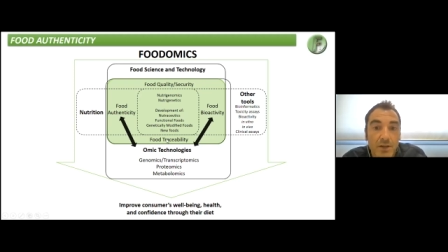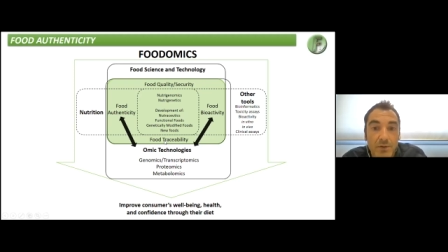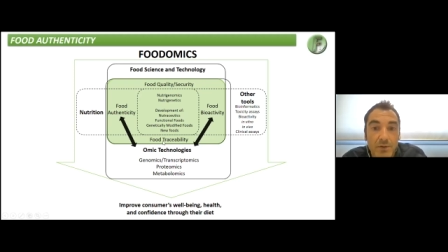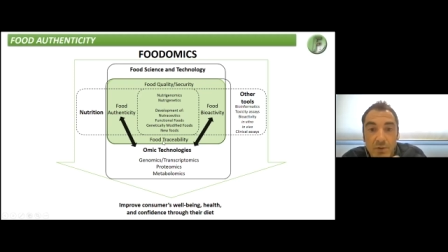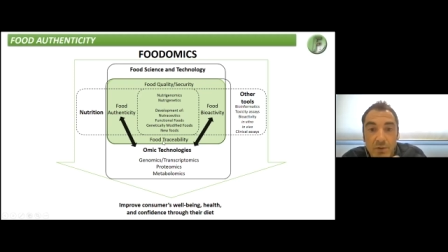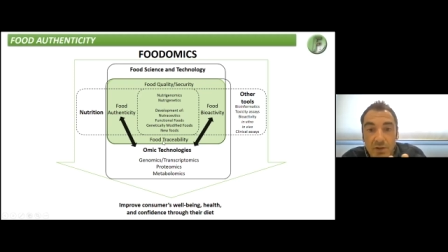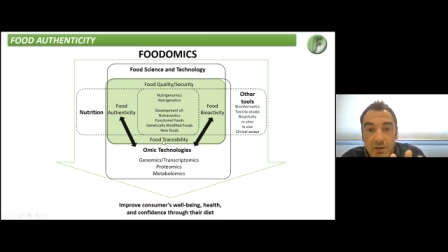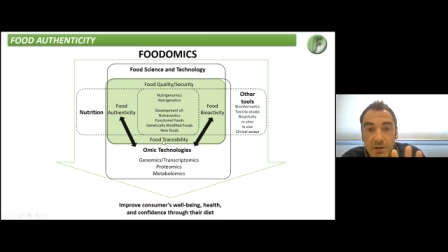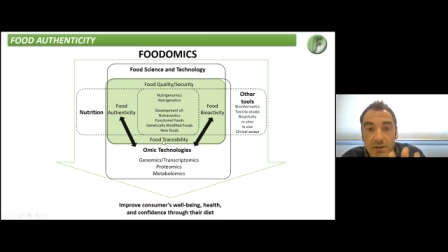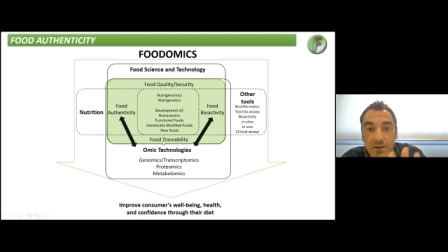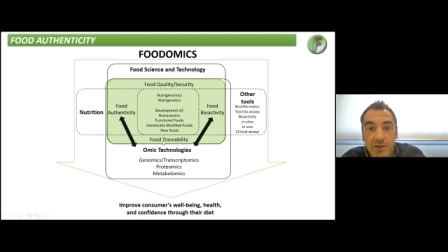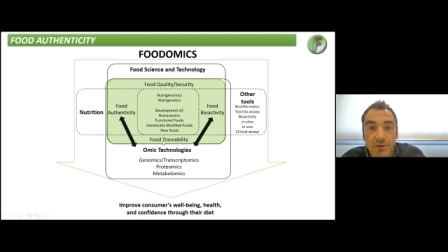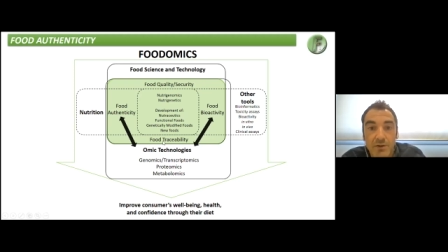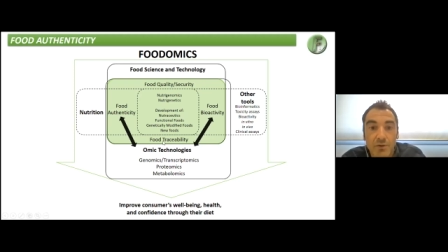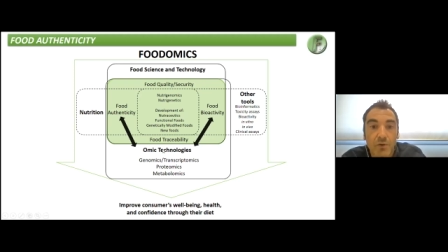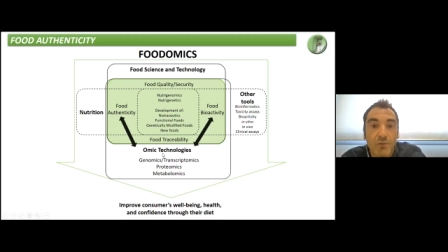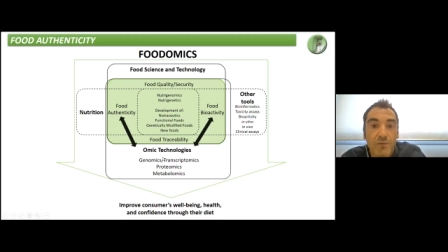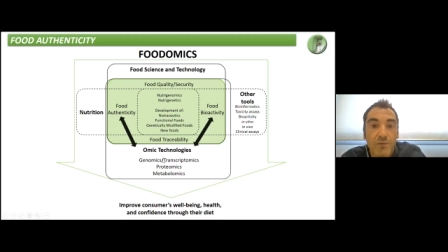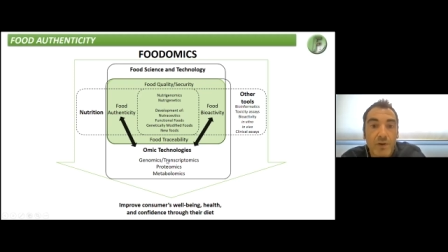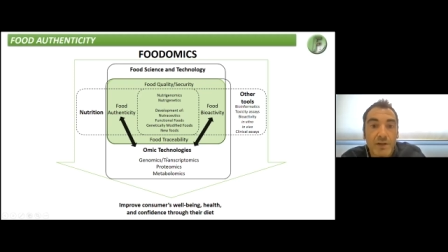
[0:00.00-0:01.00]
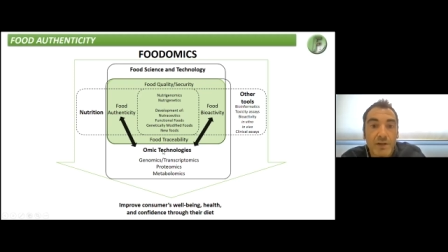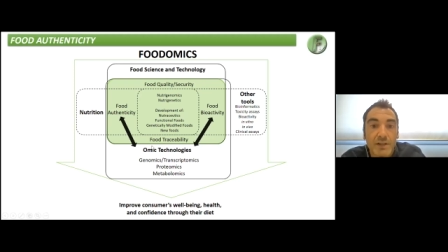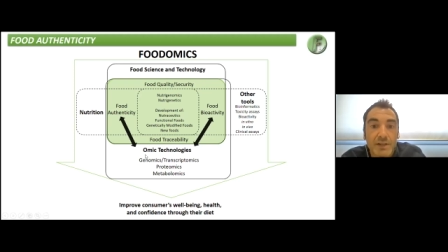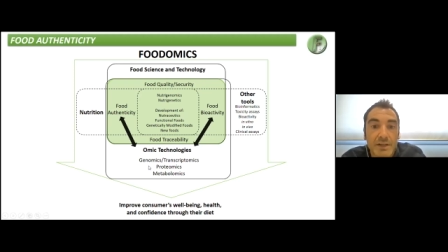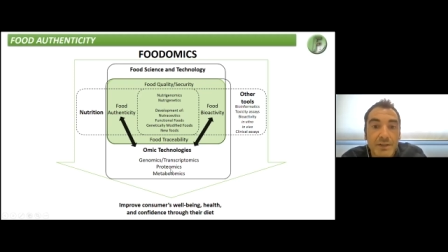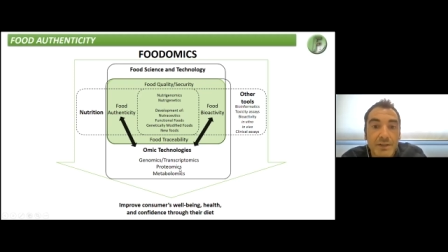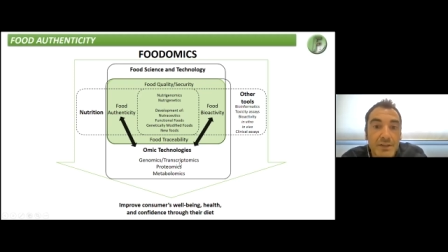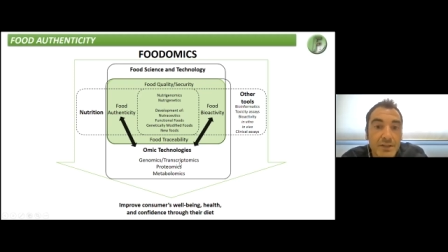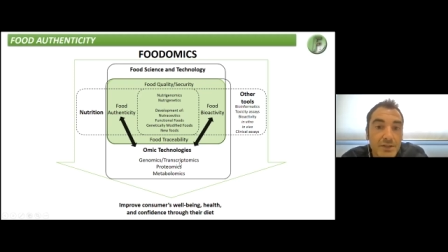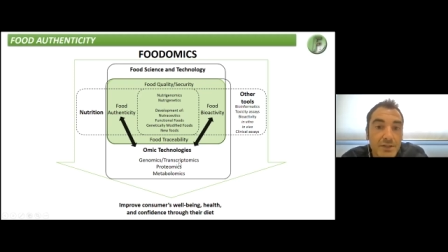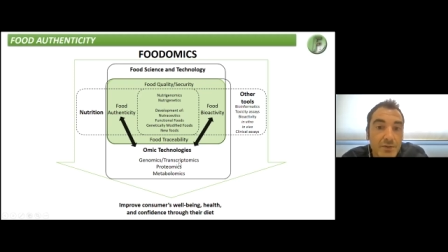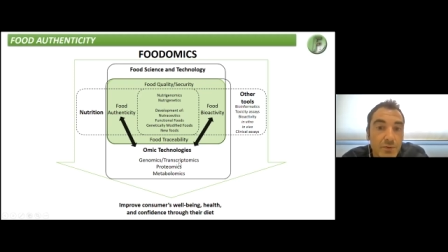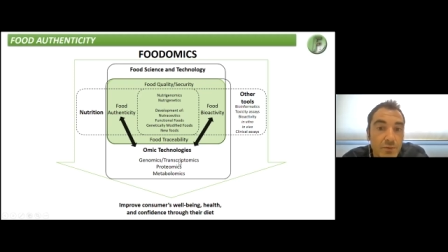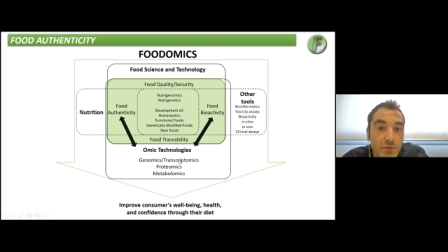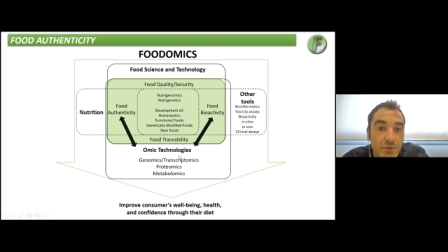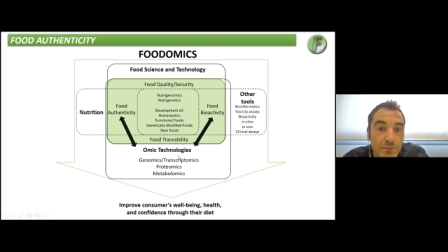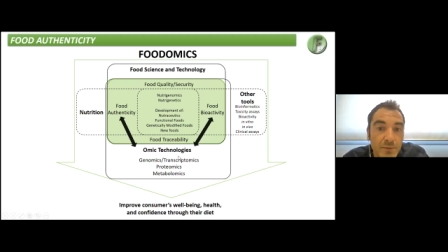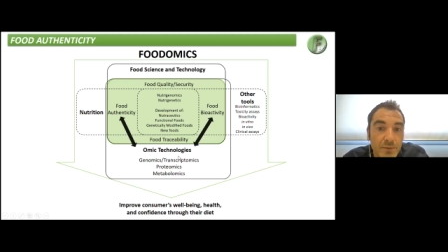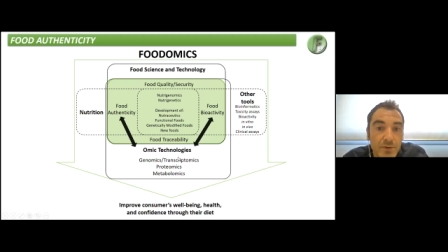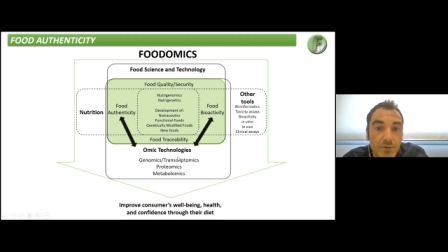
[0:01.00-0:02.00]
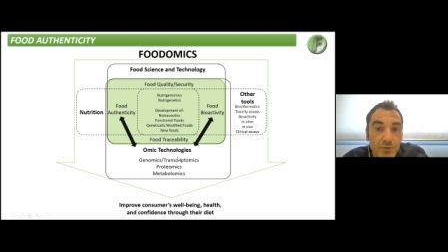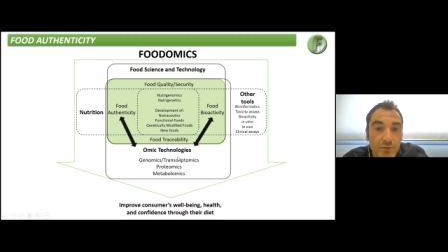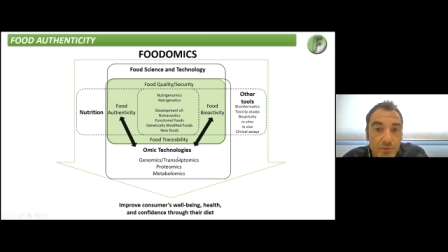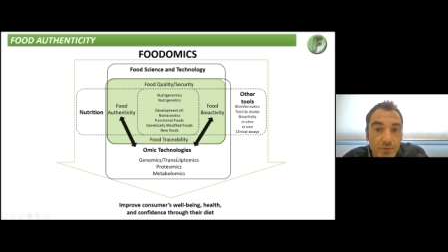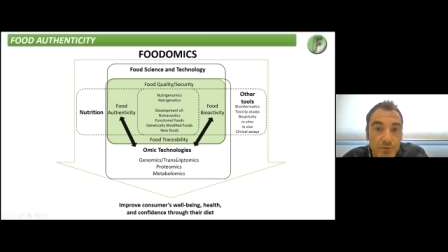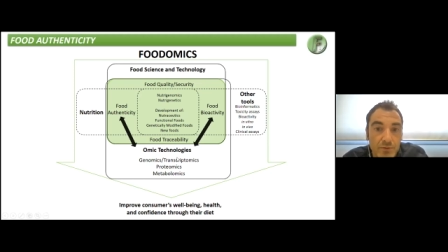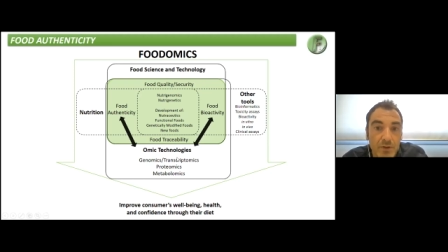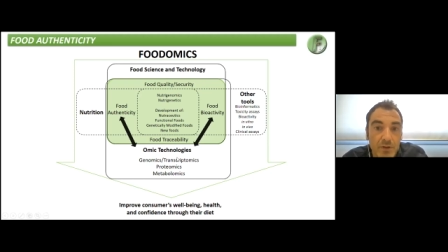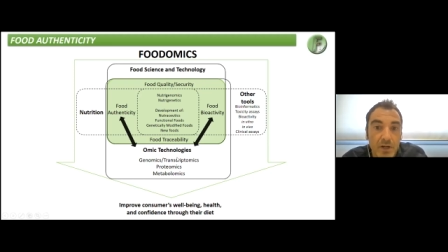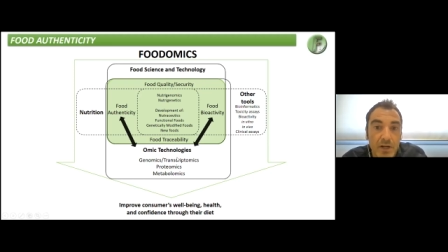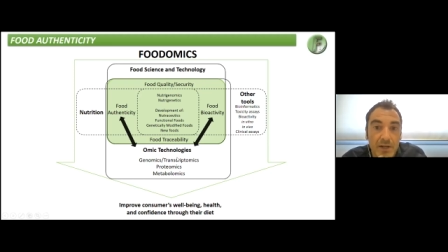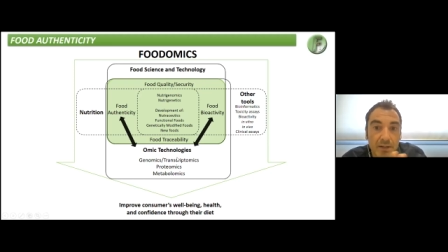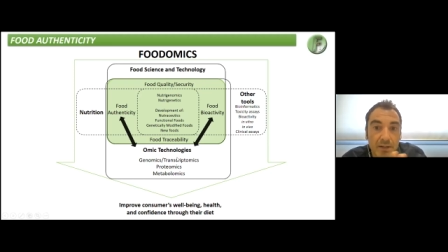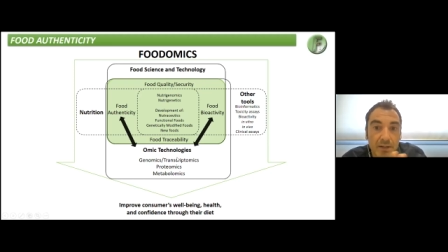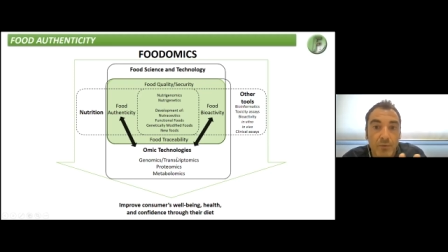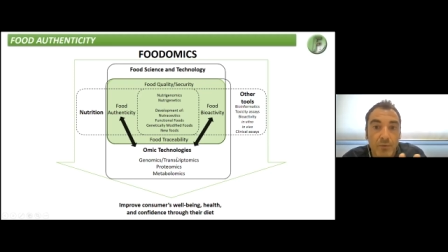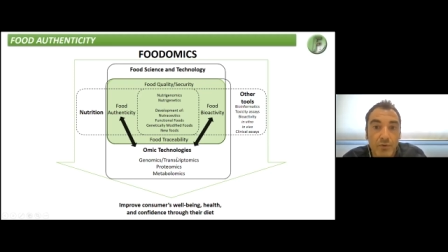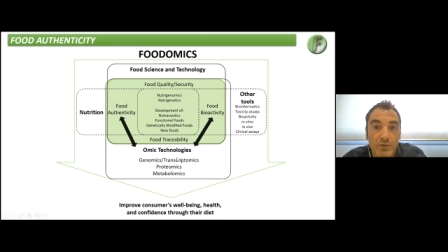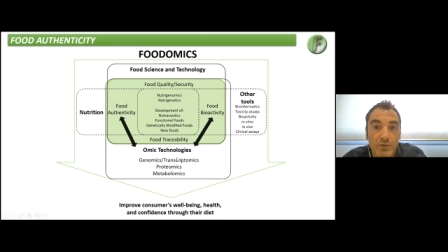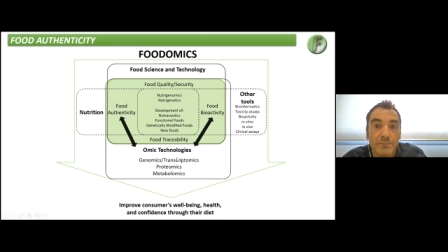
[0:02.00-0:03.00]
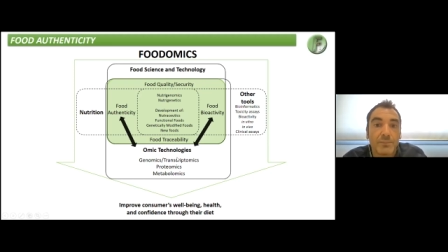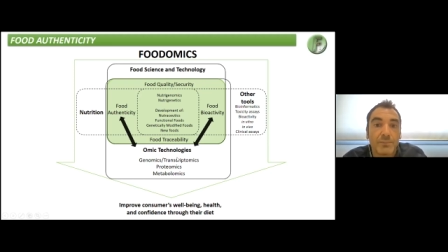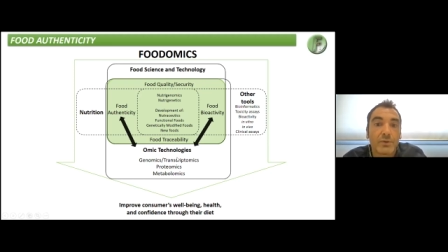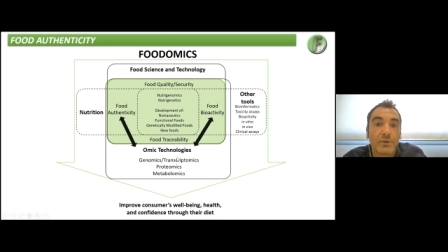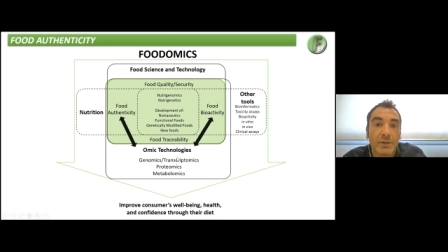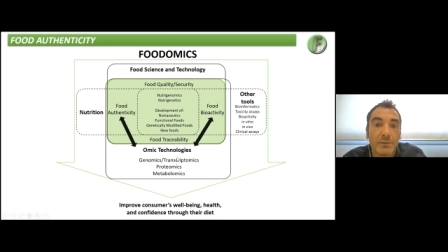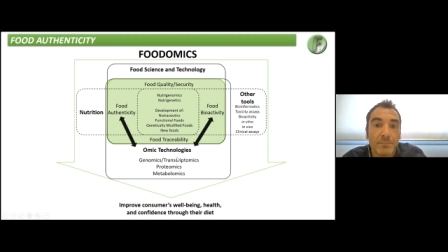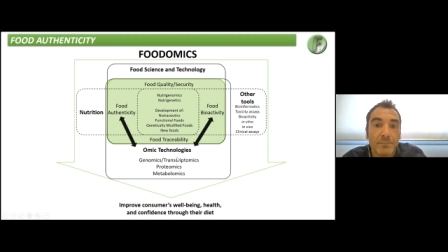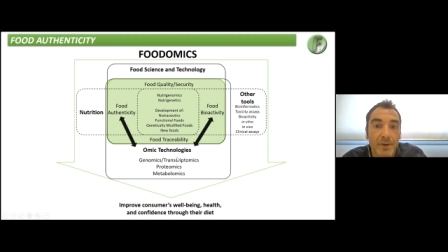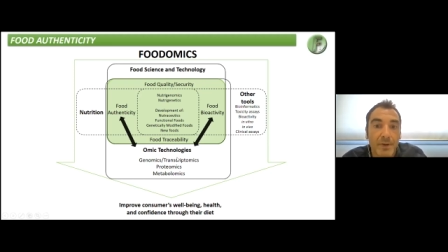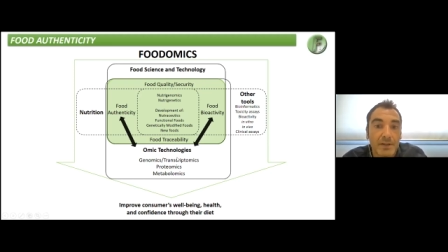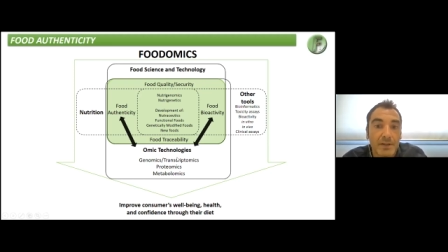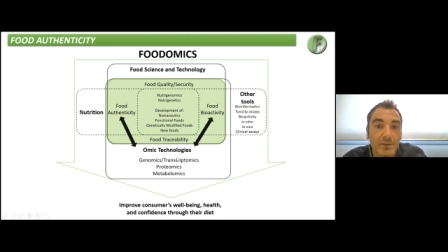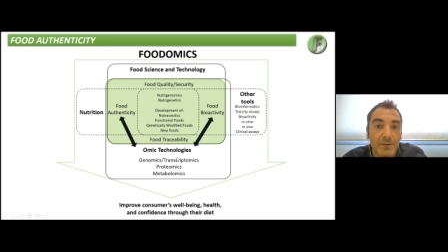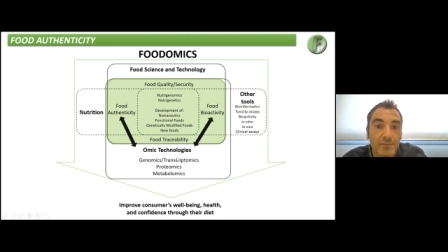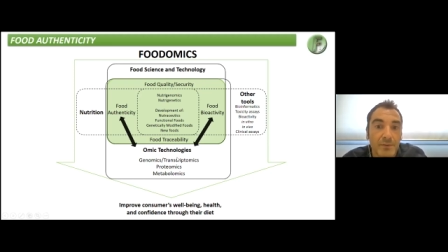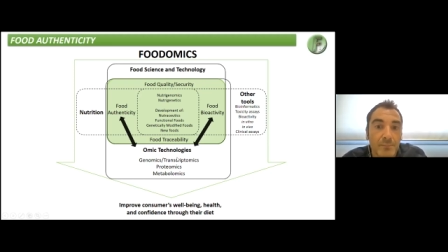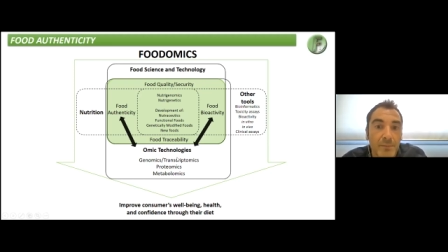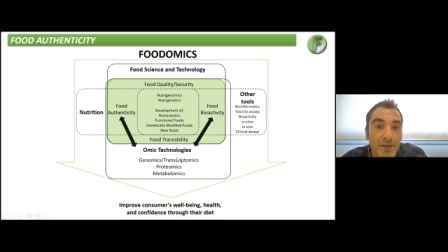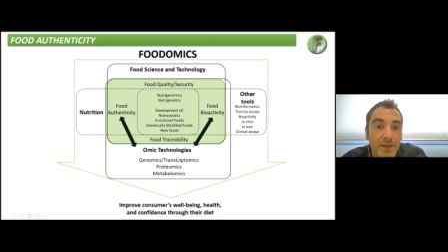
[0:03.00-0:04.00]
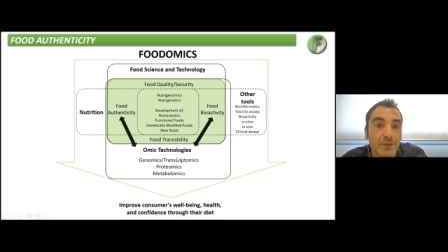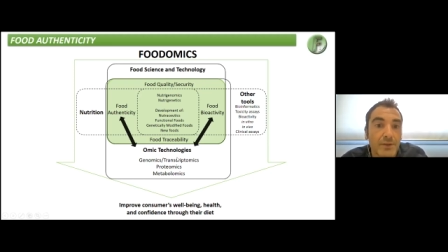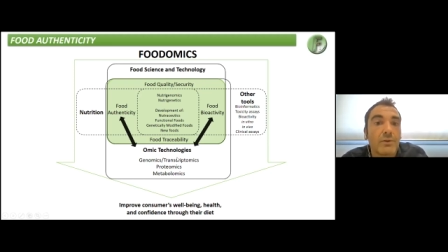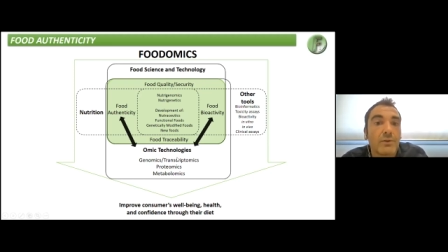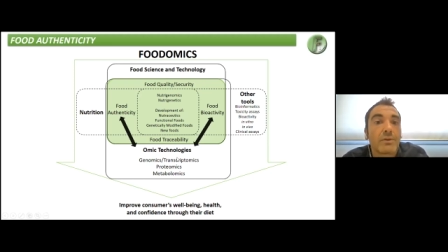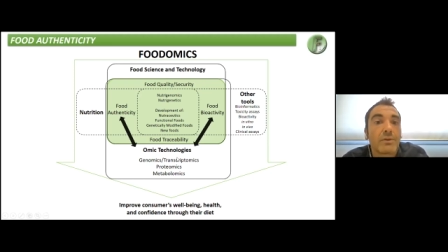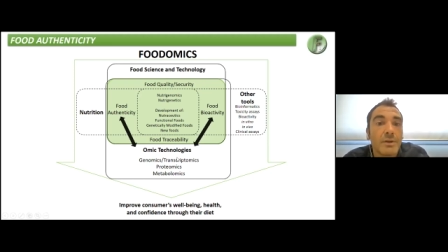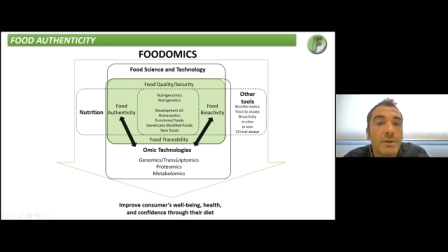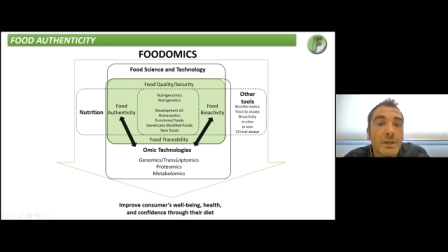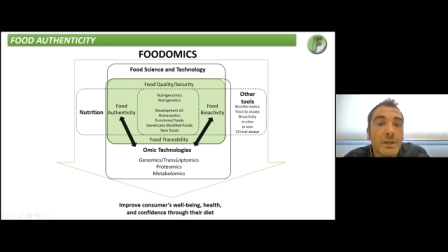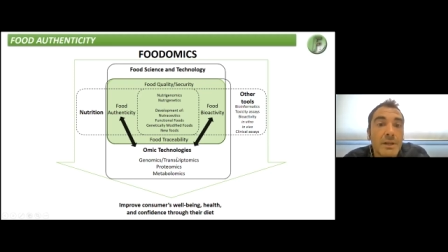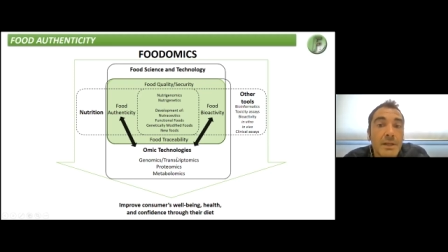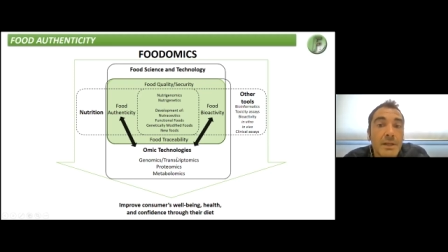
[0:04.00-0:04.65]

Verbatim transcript: I will go further in these tools because are the most important part of my talk.